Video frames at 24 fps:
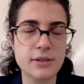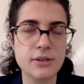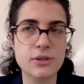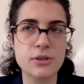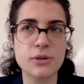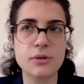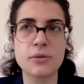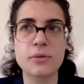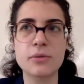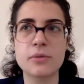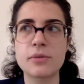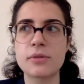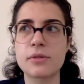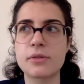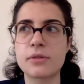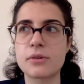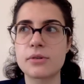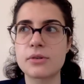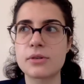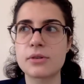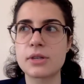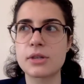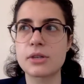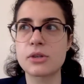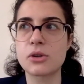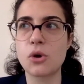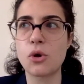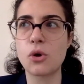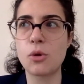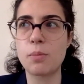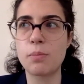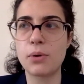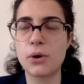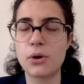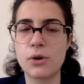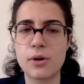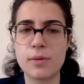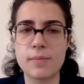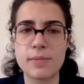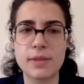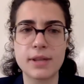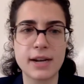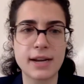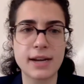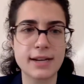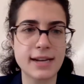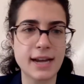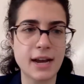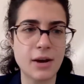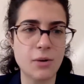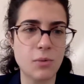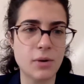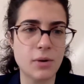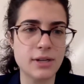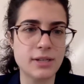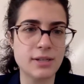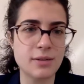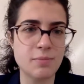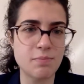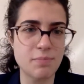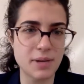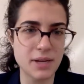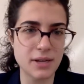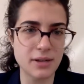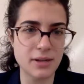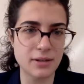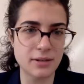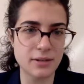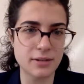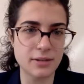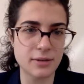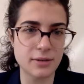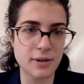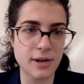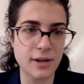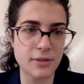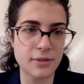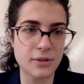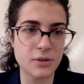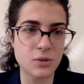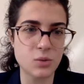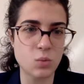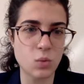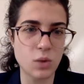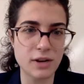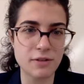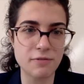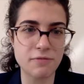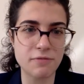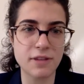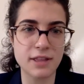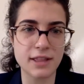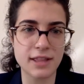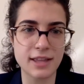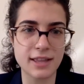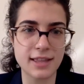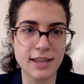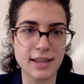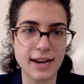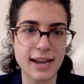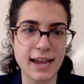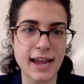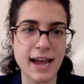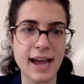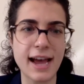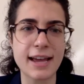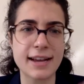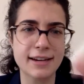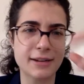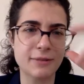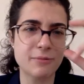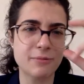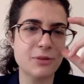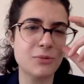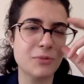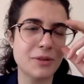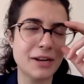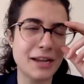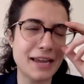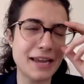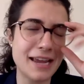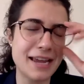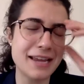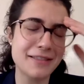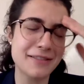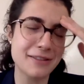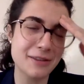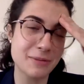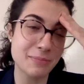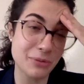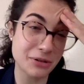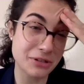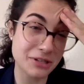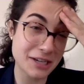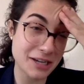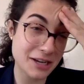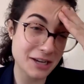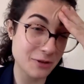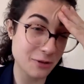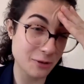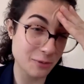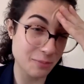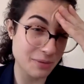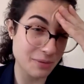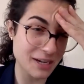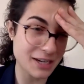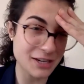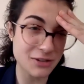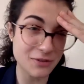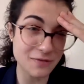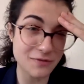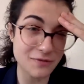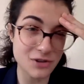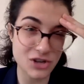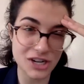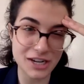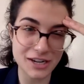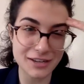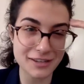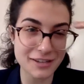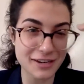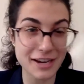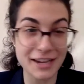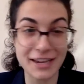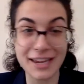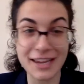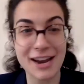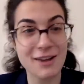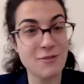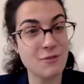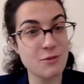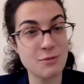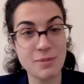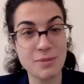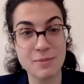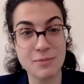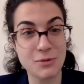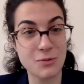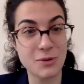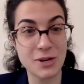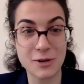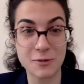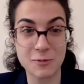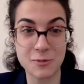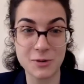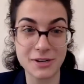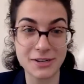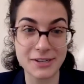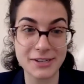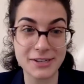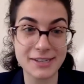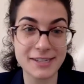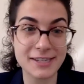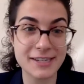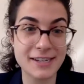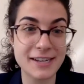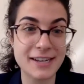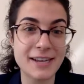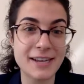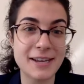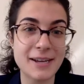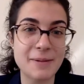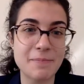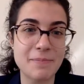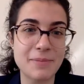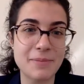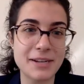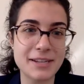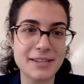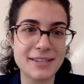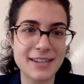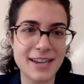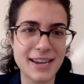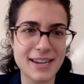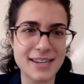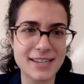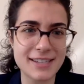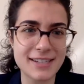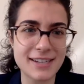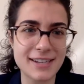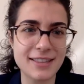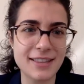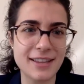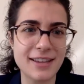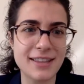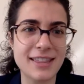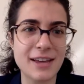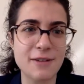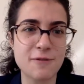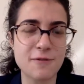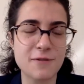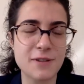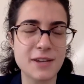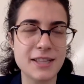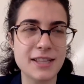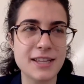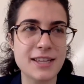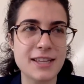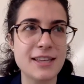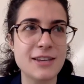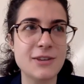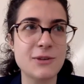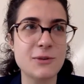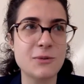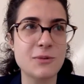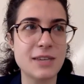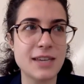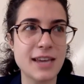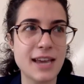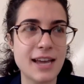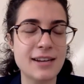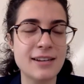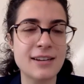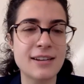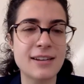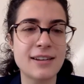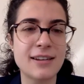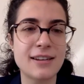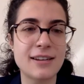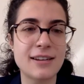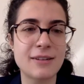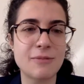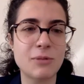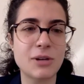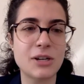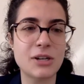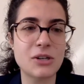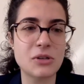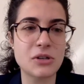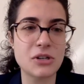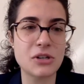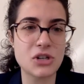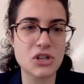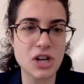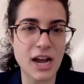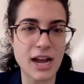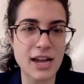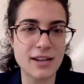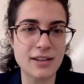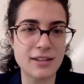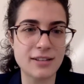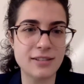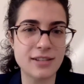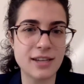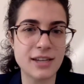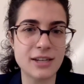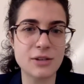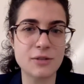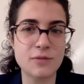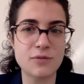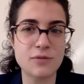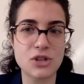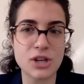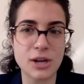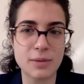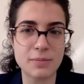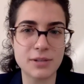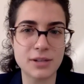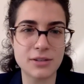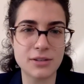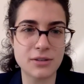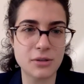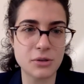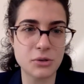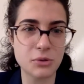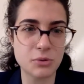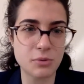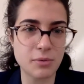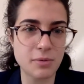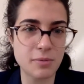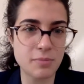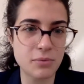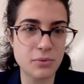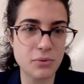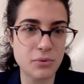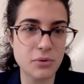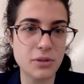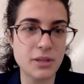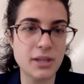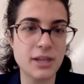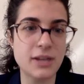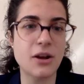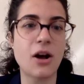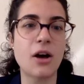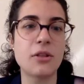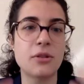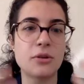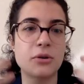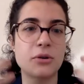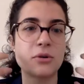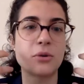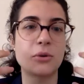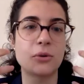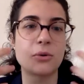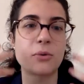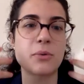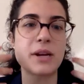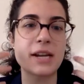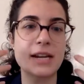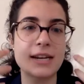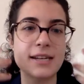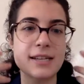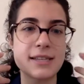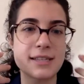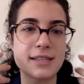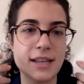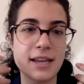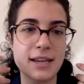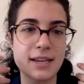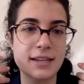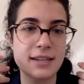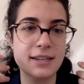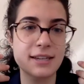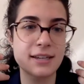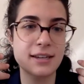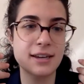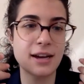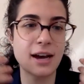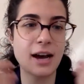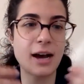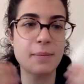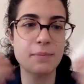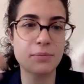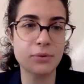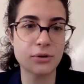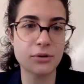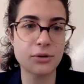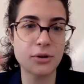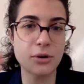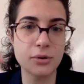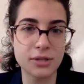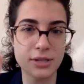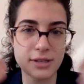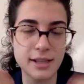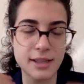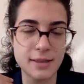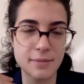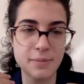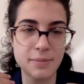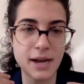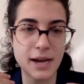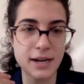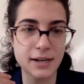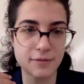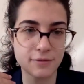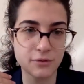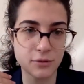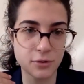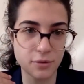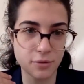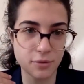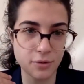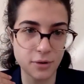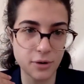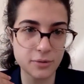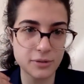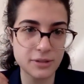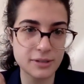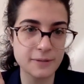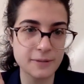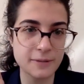So there's this whole poem that I now want to build around this one feeling that I had. And it was when I ate this particular piece of cheese, and I can't remember what it was, but it tasted like that feeling that you get when you're a child and you've jumped into the swimming pool and all the chlorine is like up your nose and at the back of your throat.